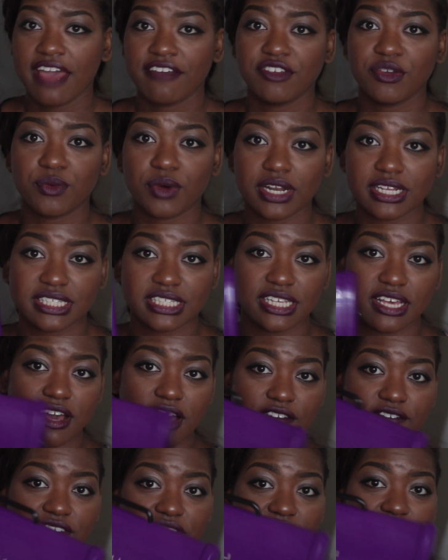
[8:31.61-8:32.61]
If you want to see
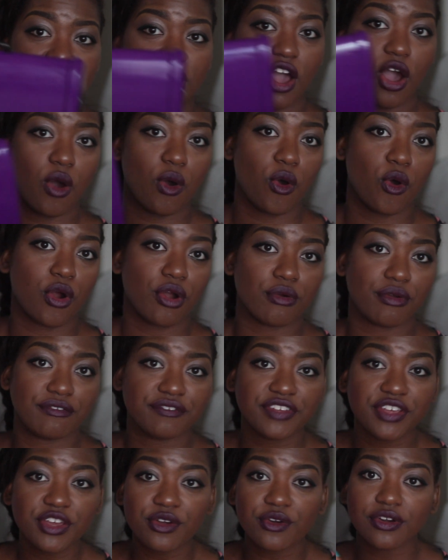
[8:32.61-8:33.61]
a video or a
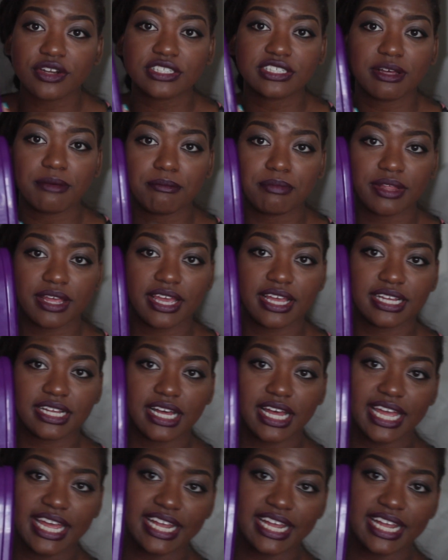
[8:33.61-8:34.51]
review or something